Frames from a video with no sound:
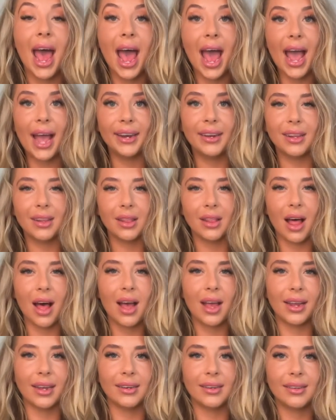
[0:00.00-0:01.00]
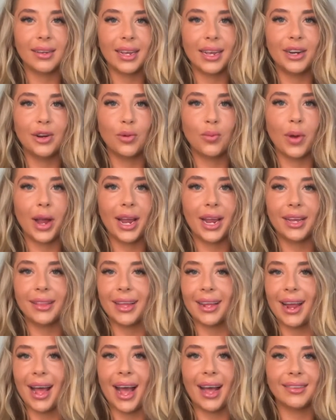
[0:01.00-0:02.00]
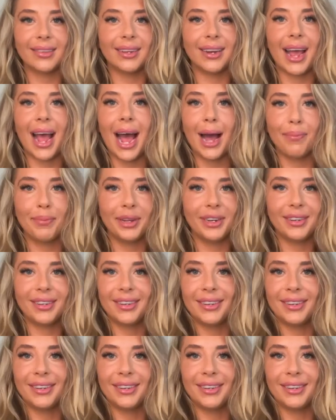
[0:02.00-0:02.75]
and aligned in a way that hasn't happened